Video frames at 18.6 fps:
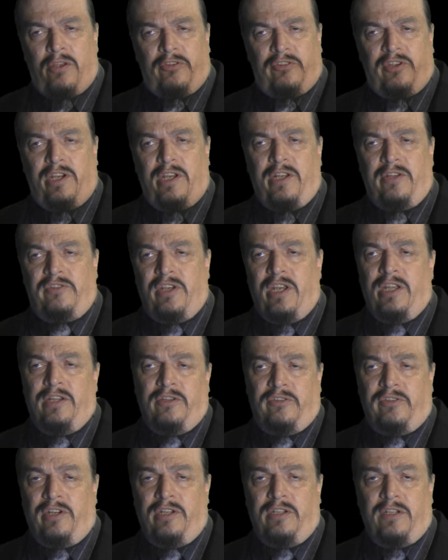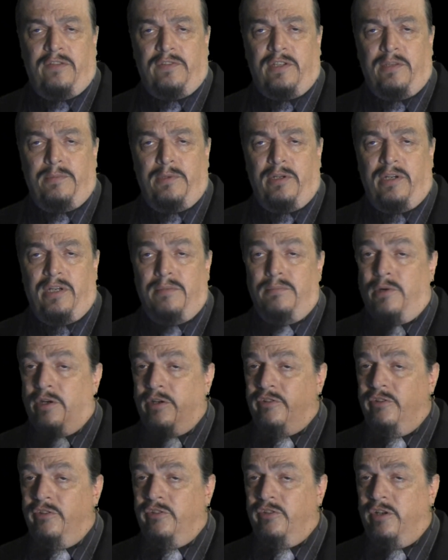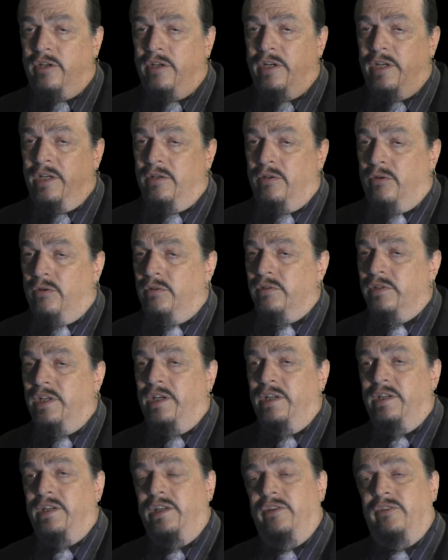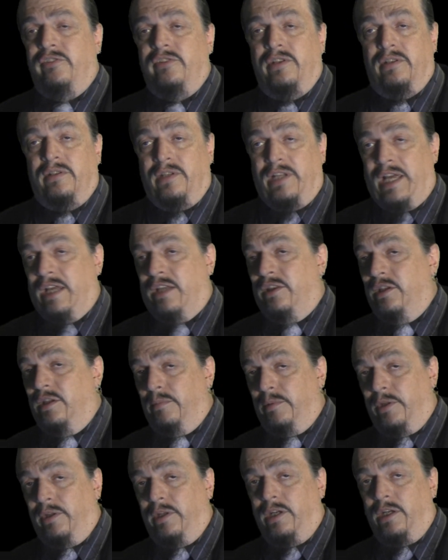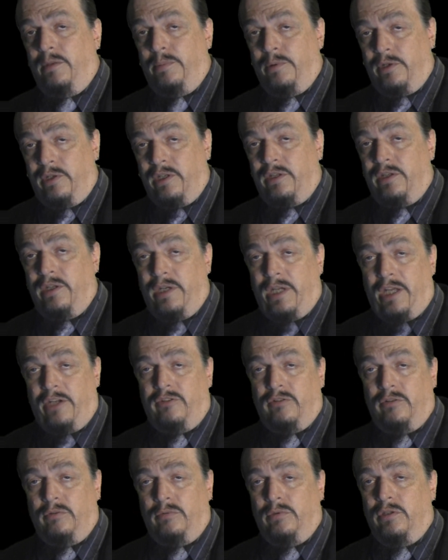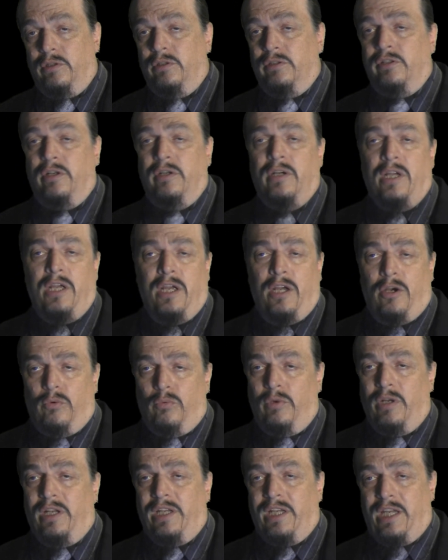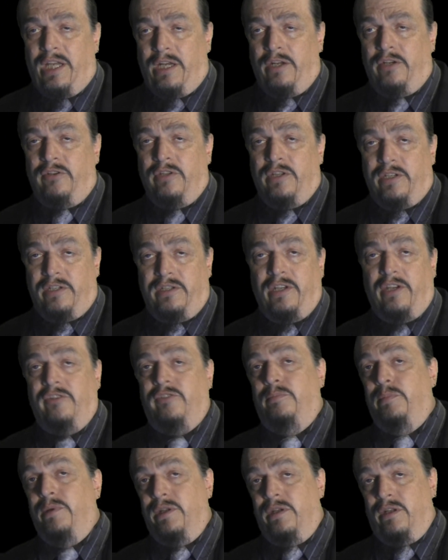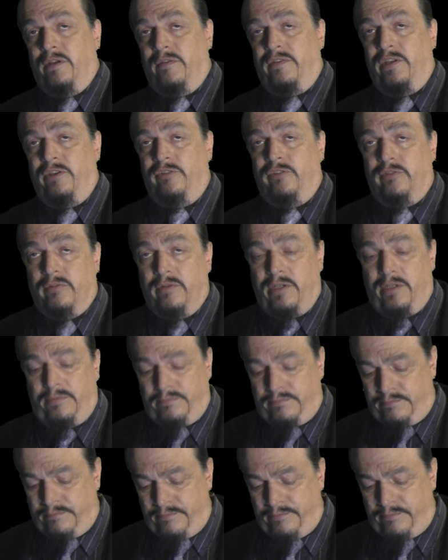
Science and the scientific community marches on, and old ideas that lack the ability to predict the natural world are relegated to the dustbin of history.